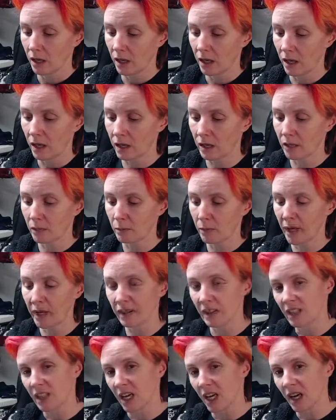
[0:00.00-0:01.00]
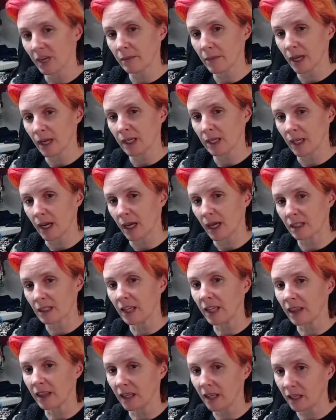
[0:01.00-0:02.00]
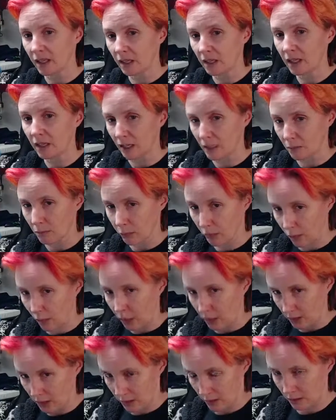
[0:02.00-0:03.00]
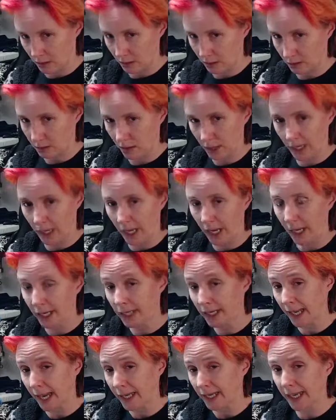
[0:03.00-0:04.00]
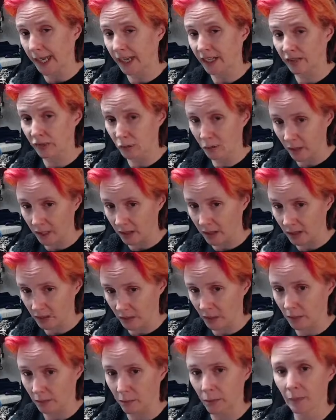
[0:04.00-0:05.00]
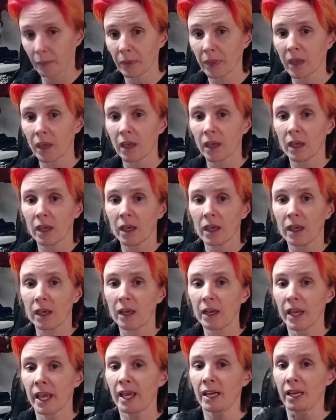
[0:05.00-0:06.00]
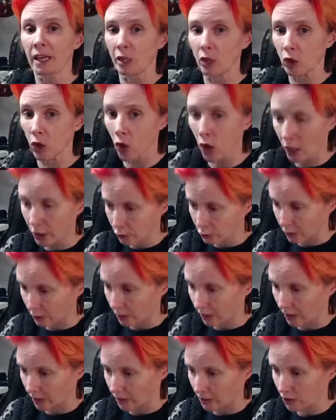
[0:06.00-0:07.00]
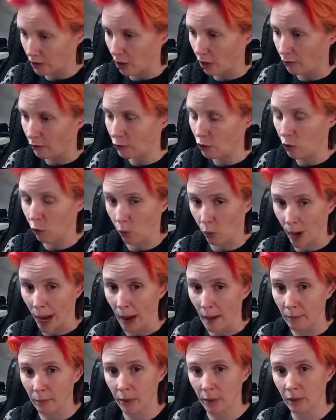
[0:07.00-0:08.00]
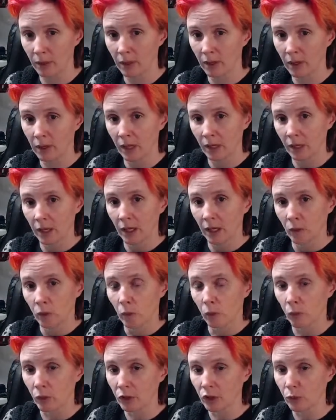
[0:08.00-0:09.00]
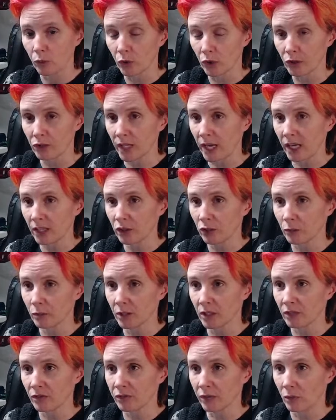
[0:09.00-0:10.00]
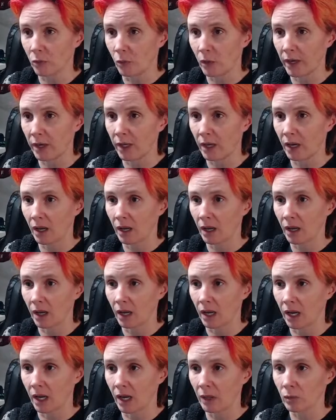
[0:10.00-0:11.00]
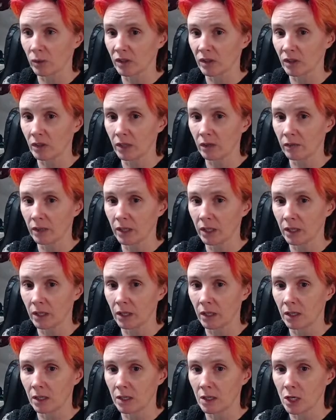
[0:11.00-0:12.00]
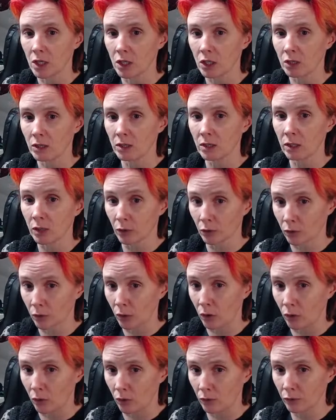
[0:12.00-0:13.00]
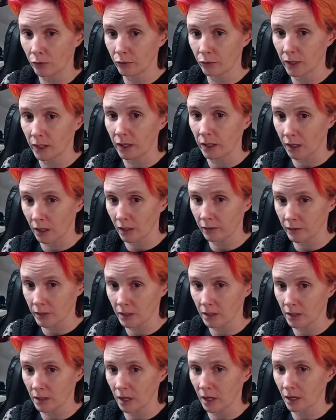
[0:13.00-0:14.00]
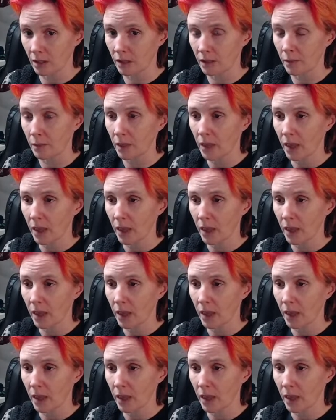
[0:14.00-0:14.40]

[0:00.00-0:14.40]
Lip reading: and by the time I got to the E in price, I can't even make this up, it had a laundry list of crap, which were documents from when I was living in Cedar Grove in the Covenstead,